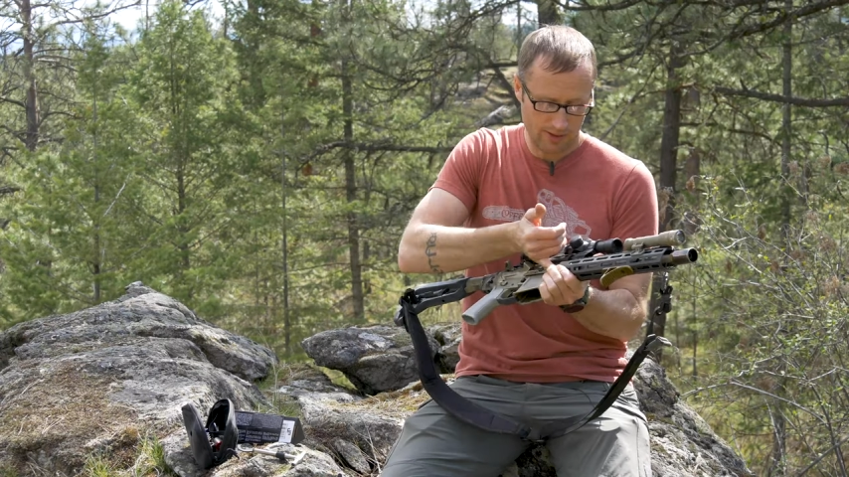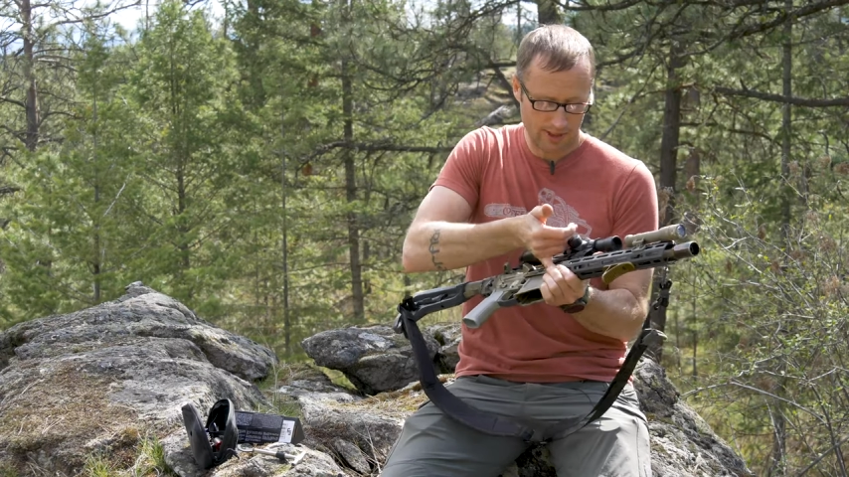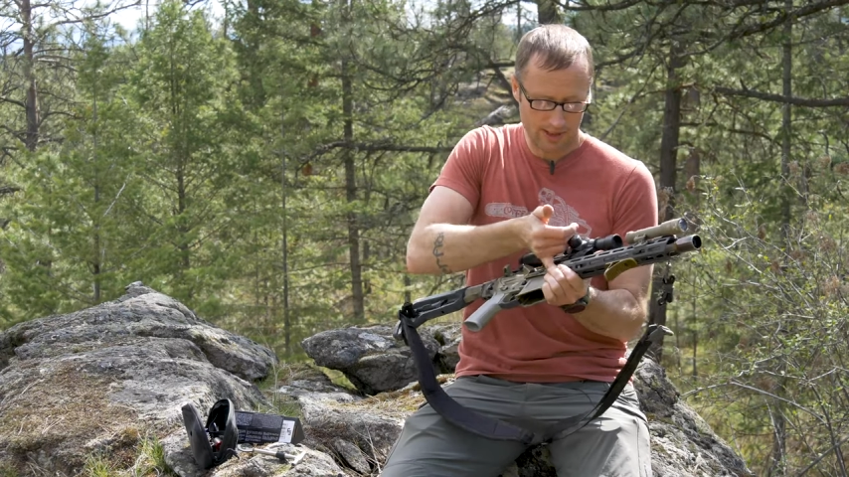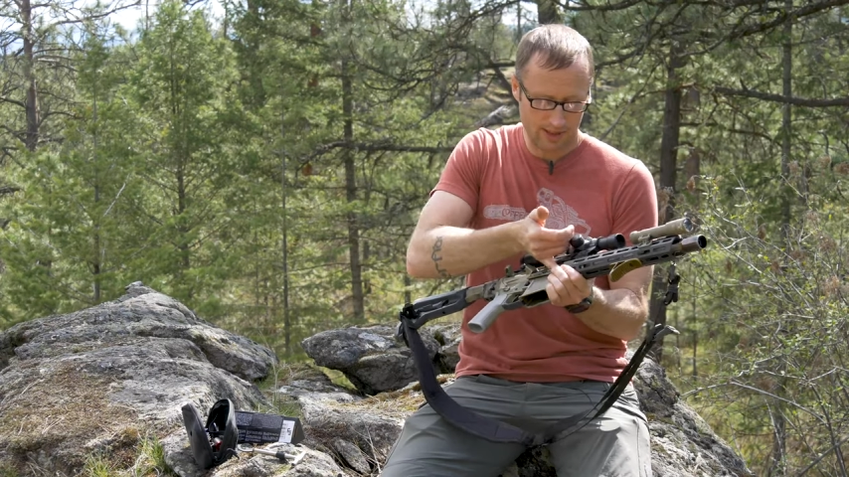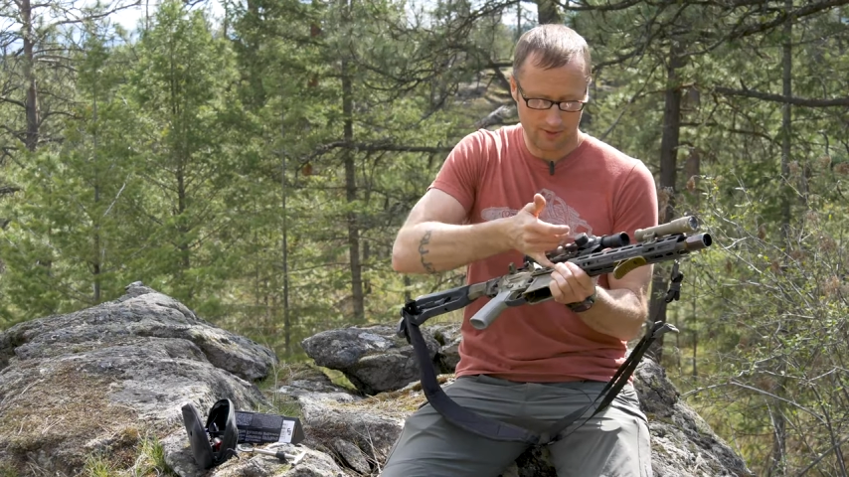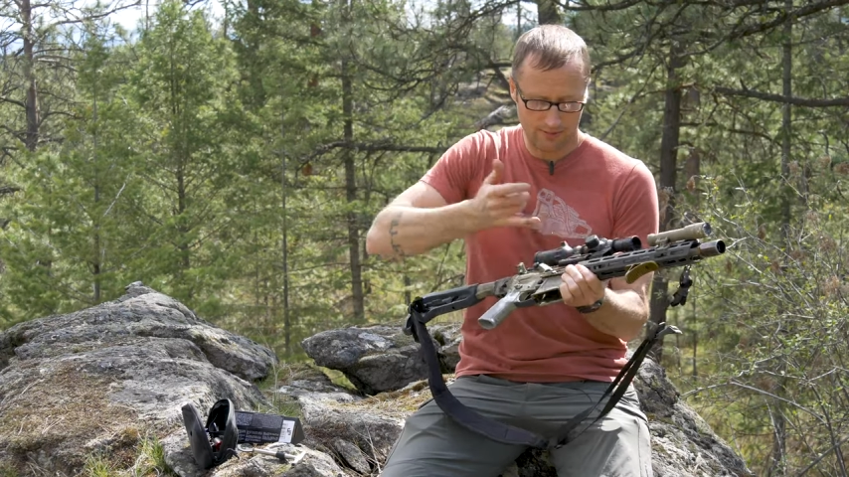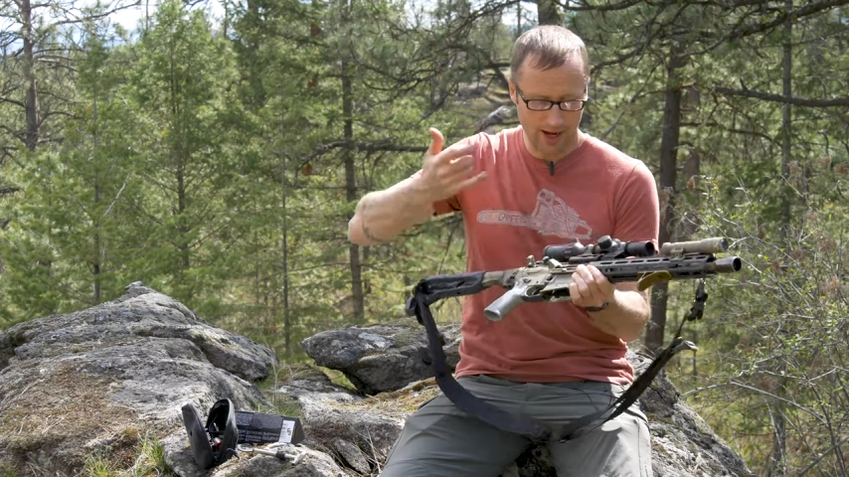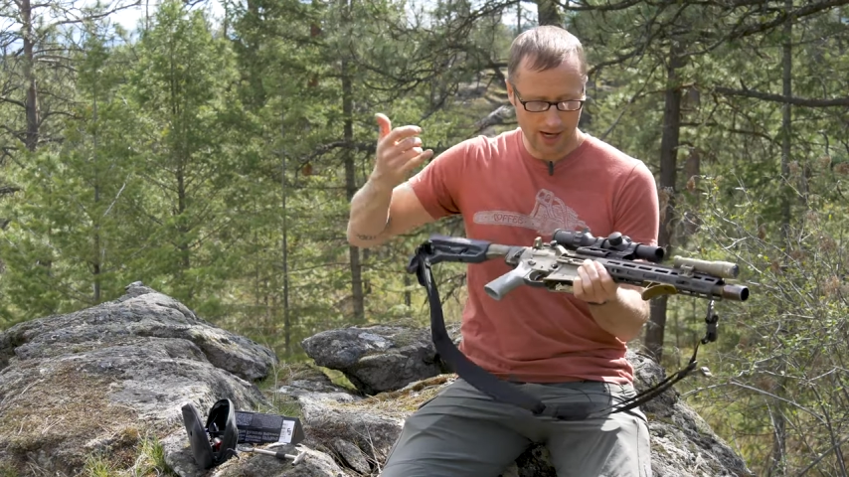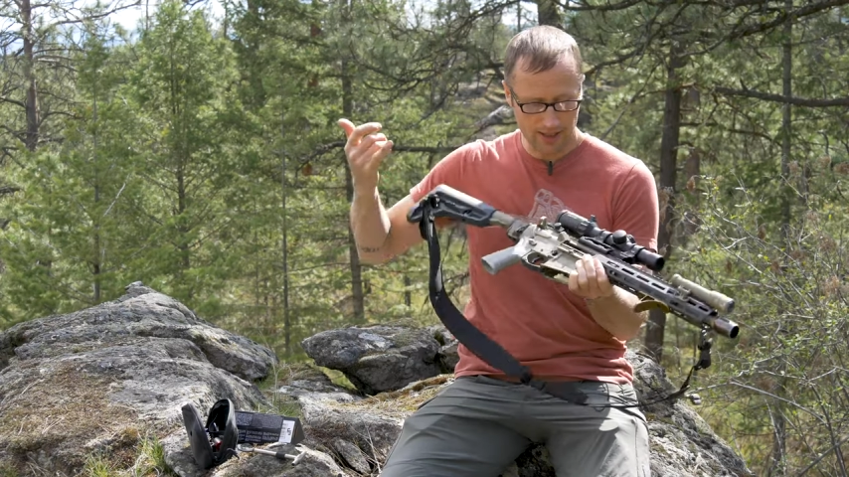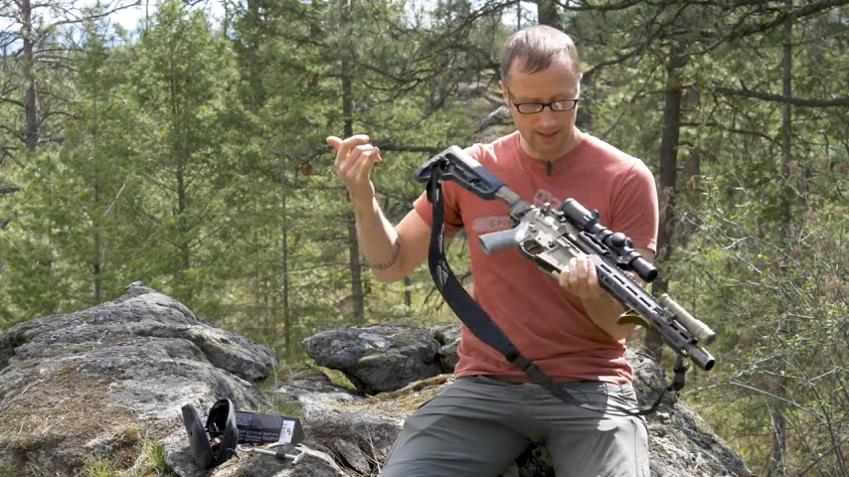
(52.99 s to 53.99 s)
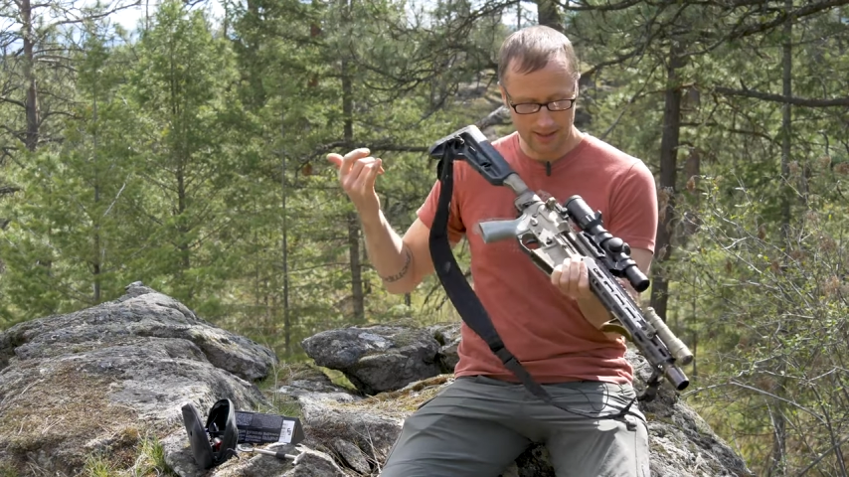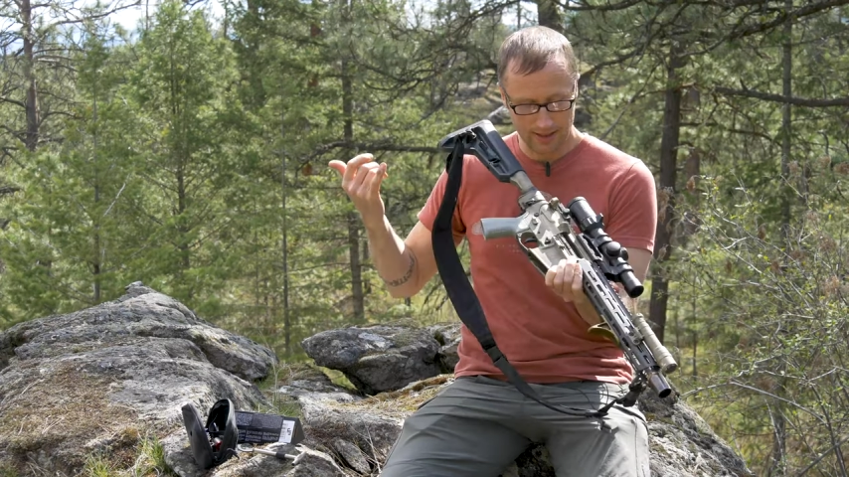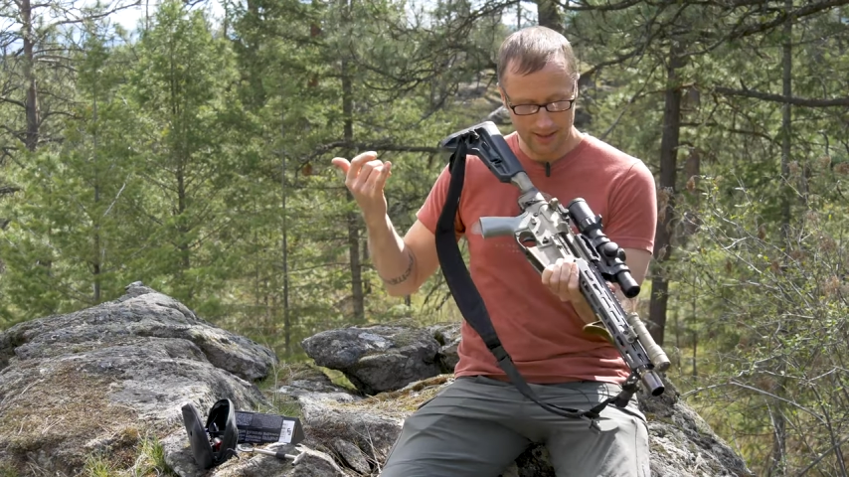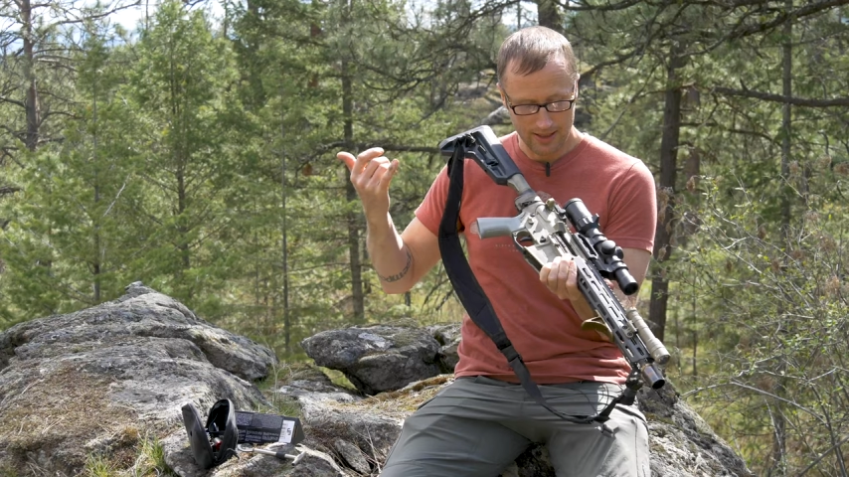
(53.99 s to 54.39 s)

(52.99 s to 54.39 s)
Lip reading: this is in fact